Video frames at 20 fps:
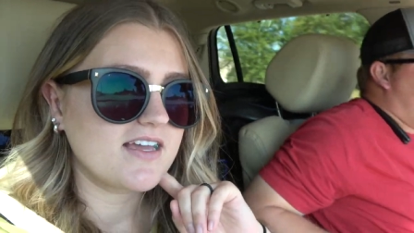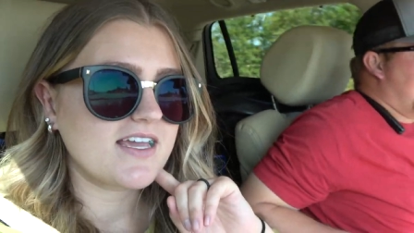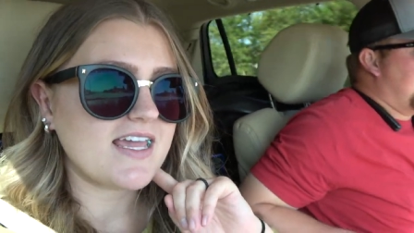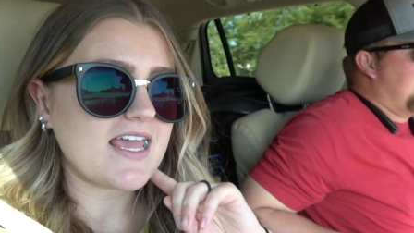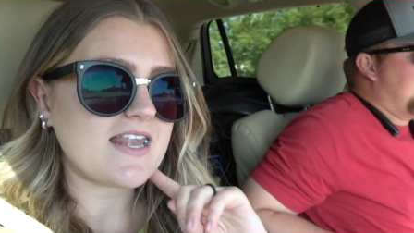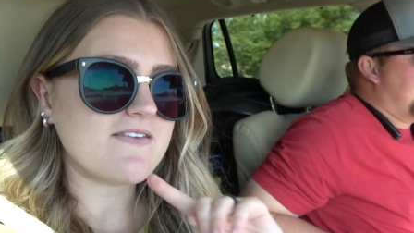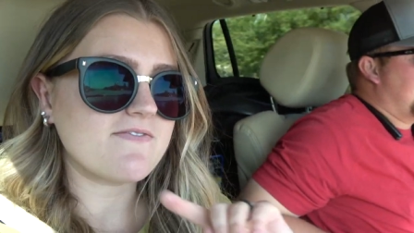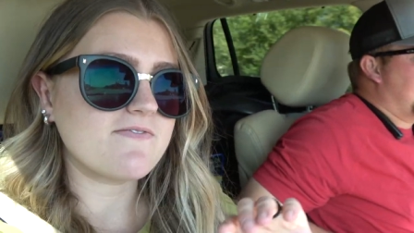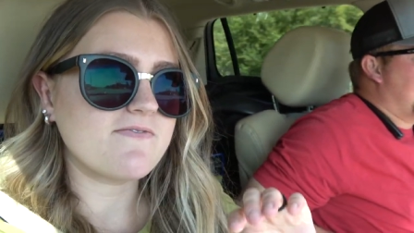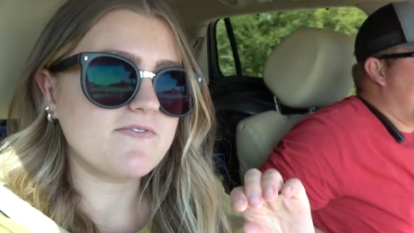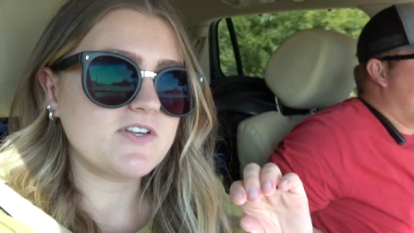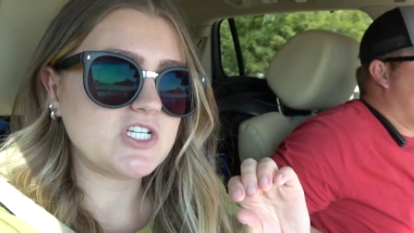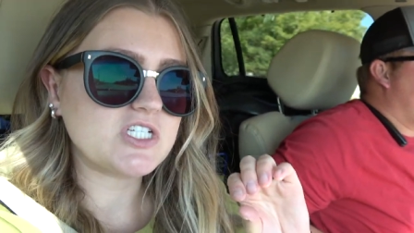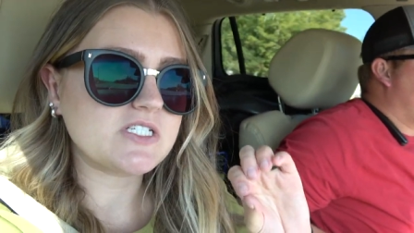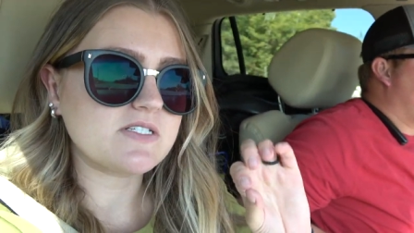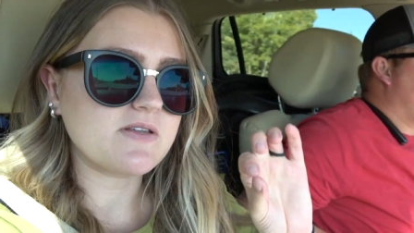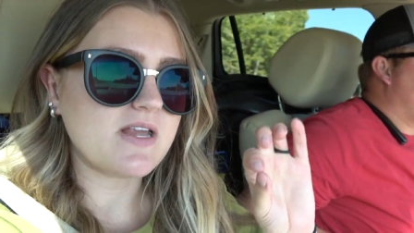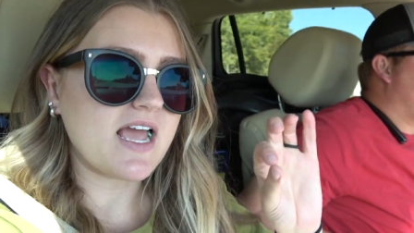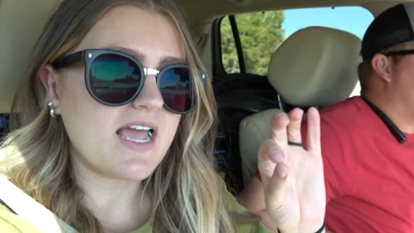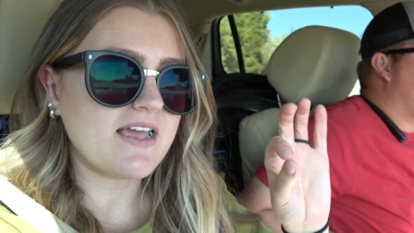can
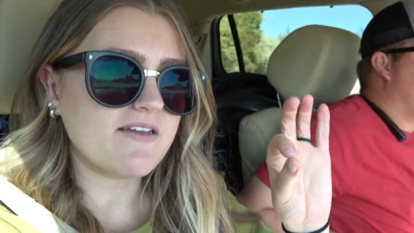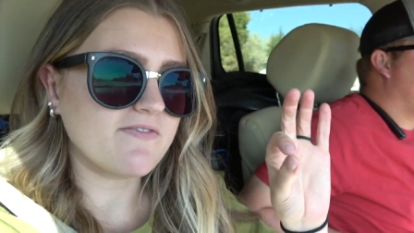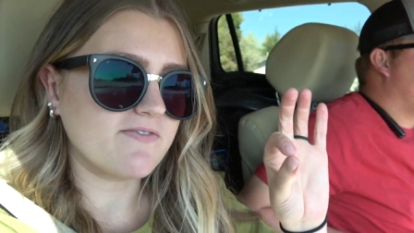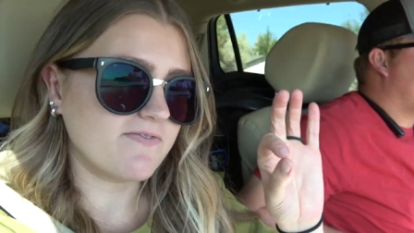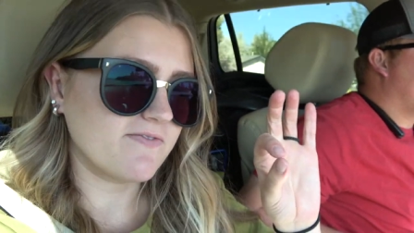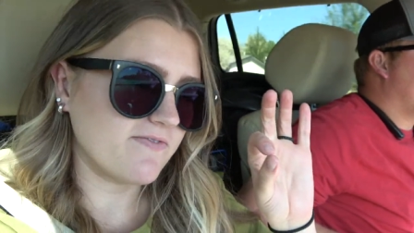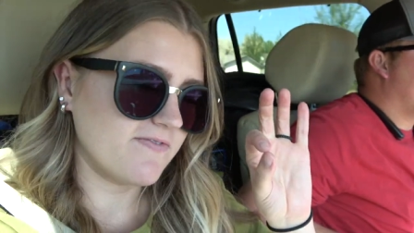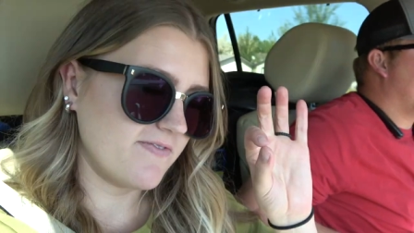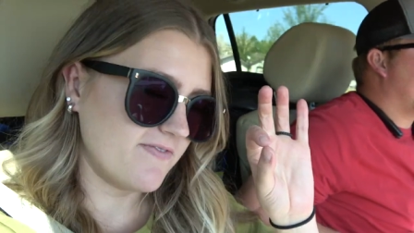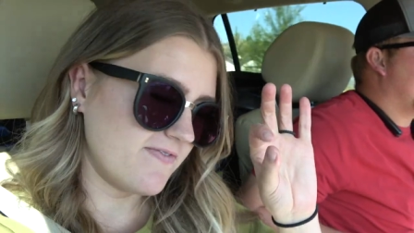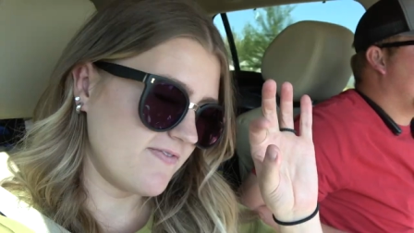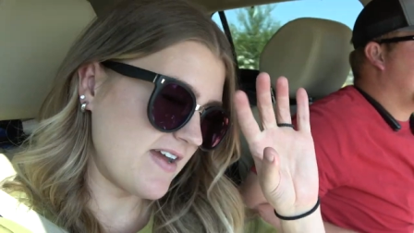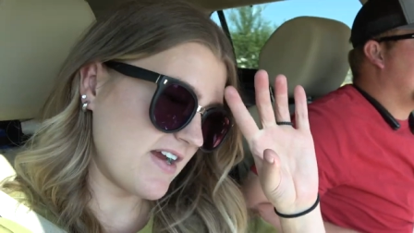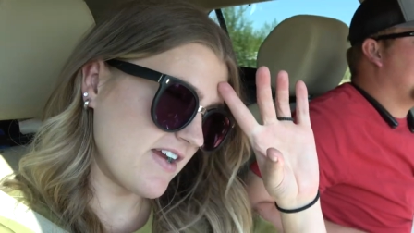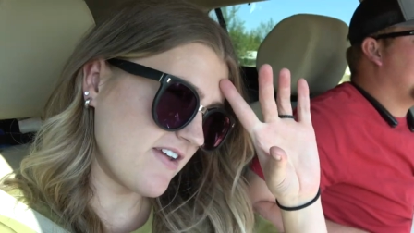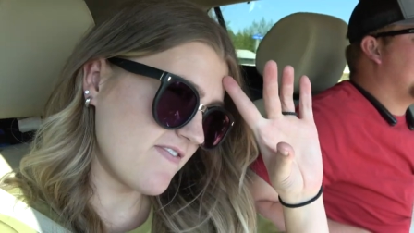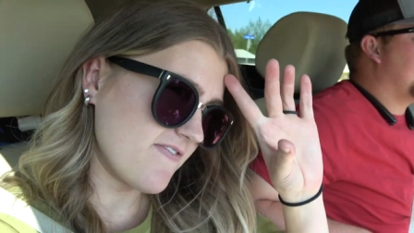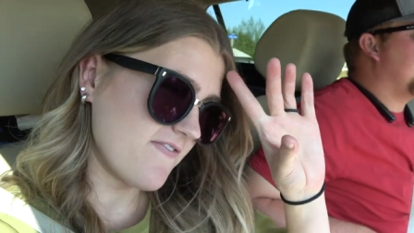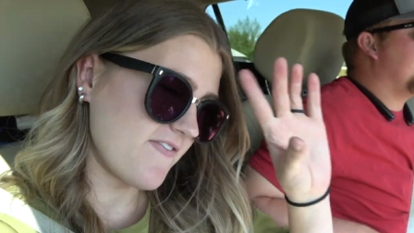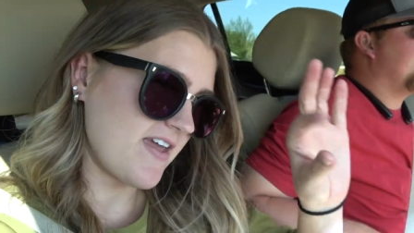just, I have
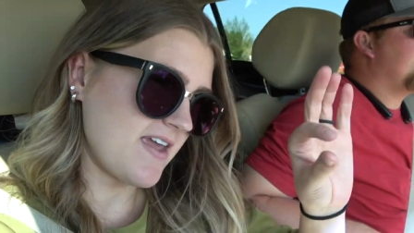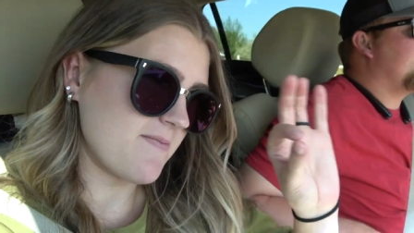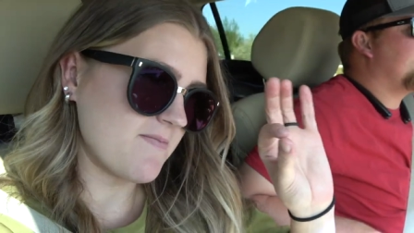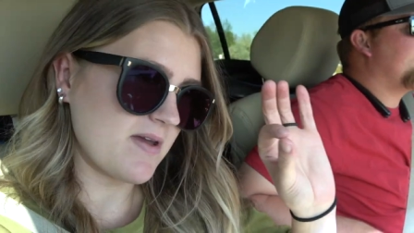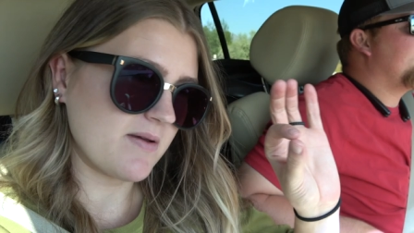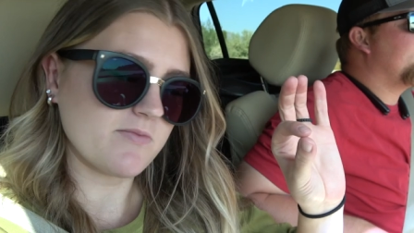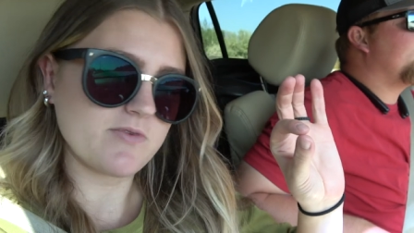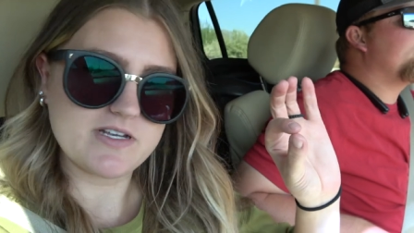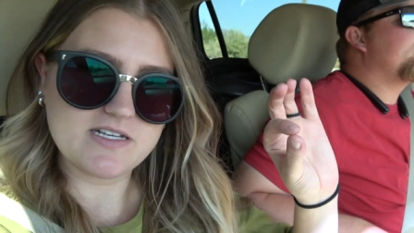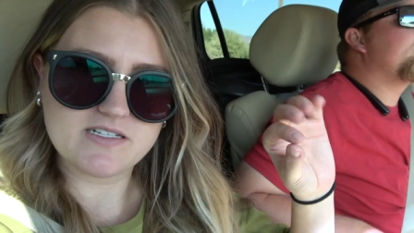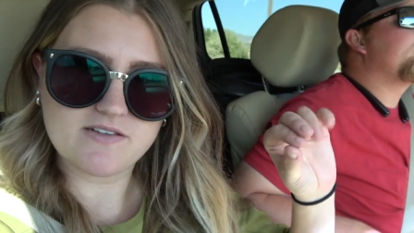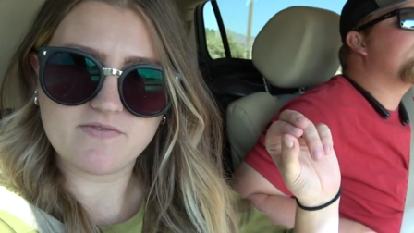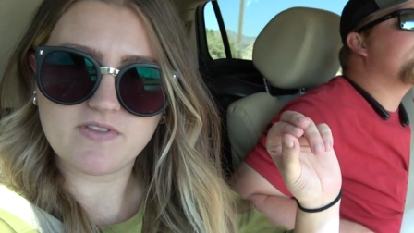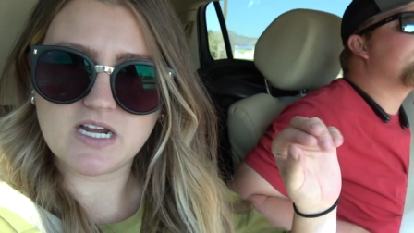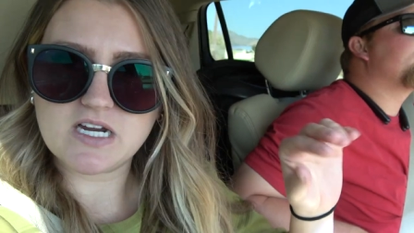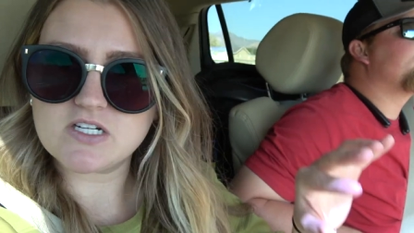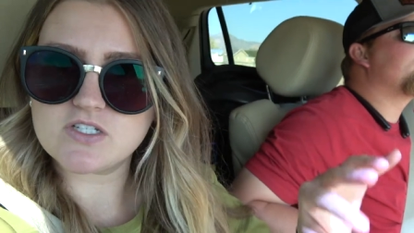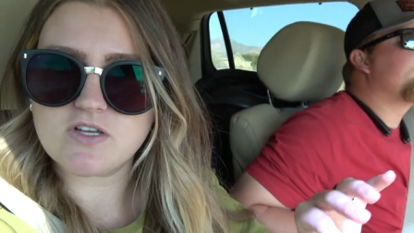very faint memories of there.